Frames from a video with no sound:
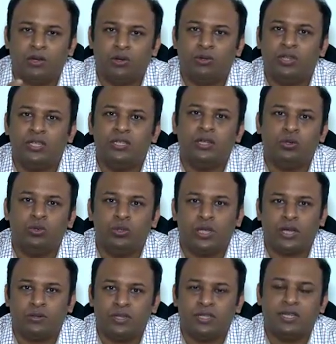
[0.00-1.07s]
Now, these are
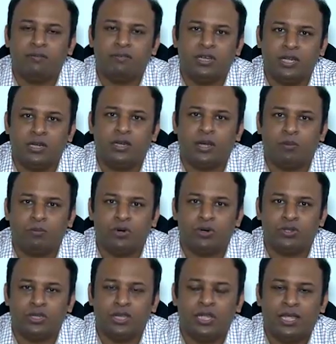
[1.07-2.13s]
2017
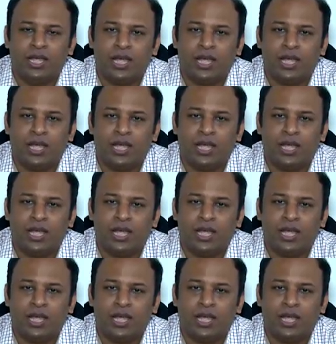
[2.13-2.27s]
numbers,